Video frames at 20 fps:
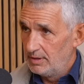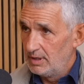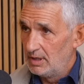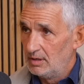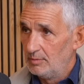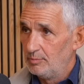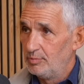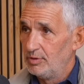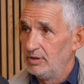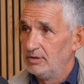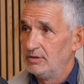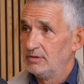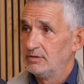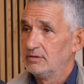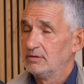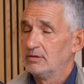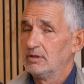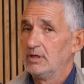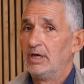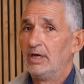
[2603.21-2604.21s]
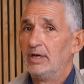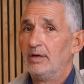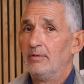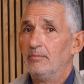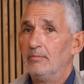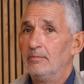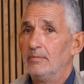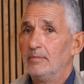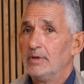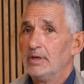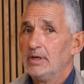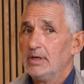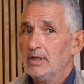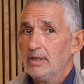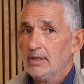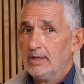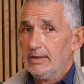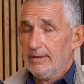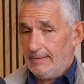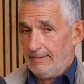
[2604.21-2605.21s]
therapies. Um,
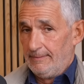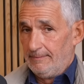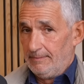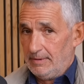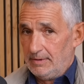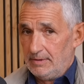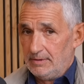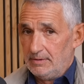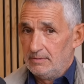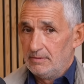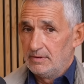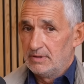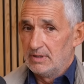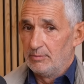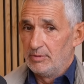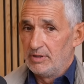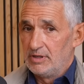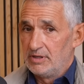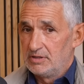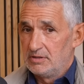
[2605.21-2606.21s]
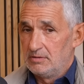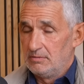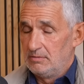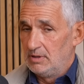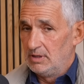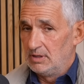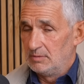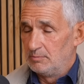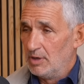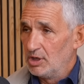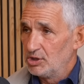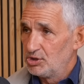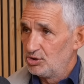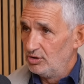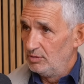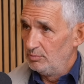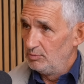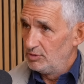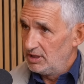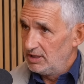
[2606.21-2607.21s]
some of this, these
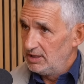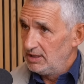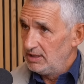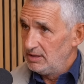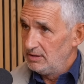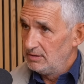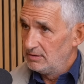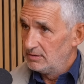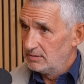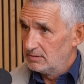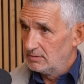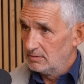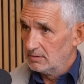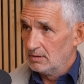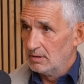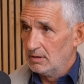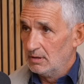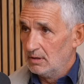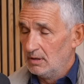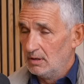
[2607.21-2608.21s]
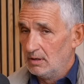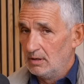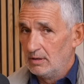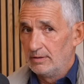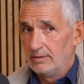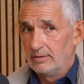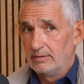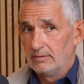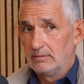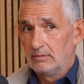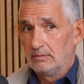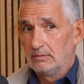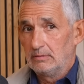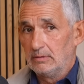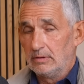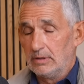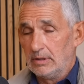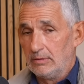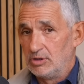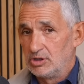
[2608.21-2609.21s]
mushroom teas are,
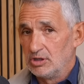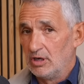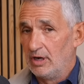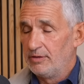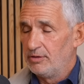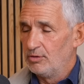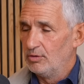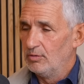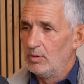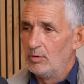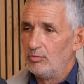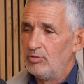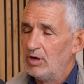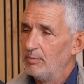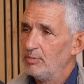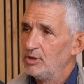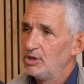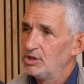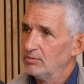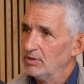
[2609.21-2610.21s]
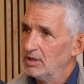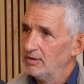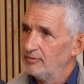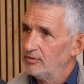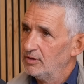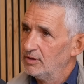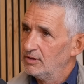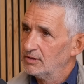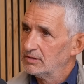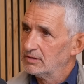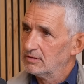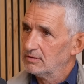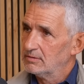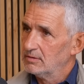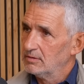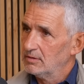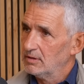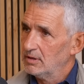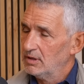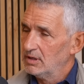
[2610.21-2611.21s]
which I thought were rubbish when I first
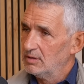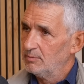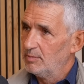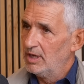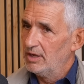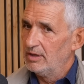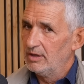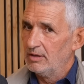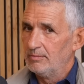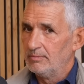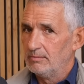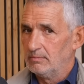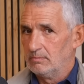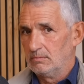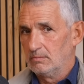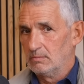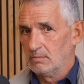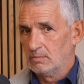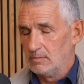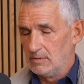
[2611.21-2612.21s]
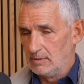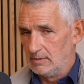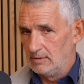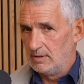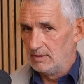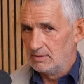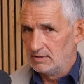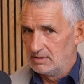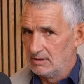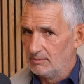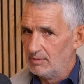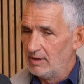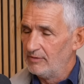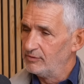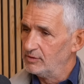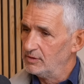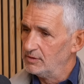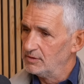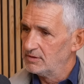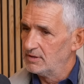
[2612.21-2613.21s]
heard about them. There's some
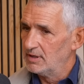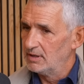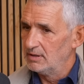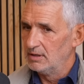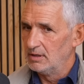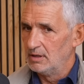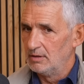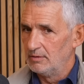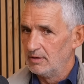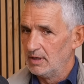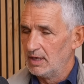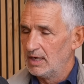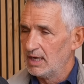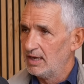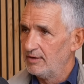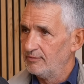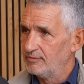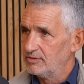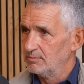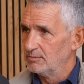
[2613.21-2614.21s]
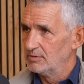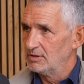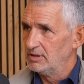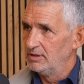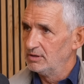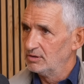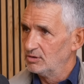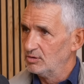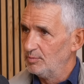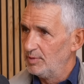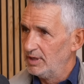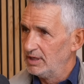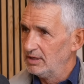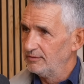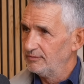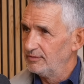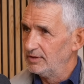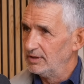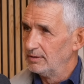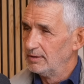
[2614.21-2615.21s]
evidence that you know they have some clinical
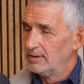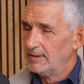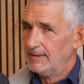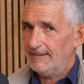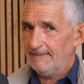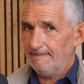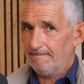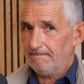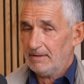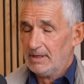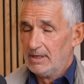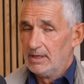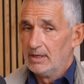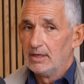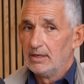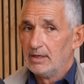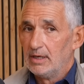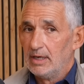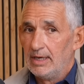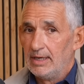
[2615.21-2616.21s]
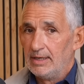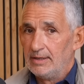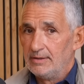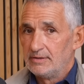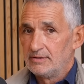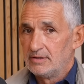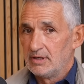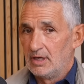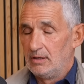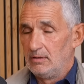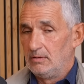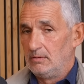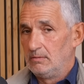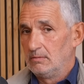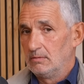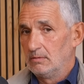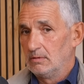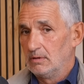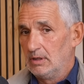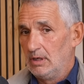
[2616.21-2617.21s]
benefit. Uh, so
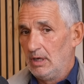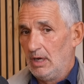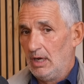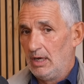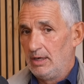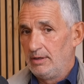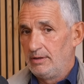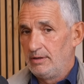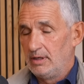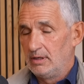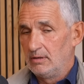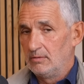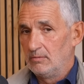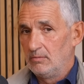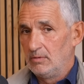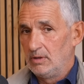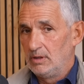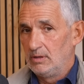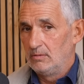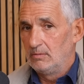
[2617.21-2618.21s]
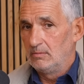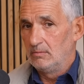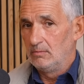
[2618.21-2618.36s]
I think we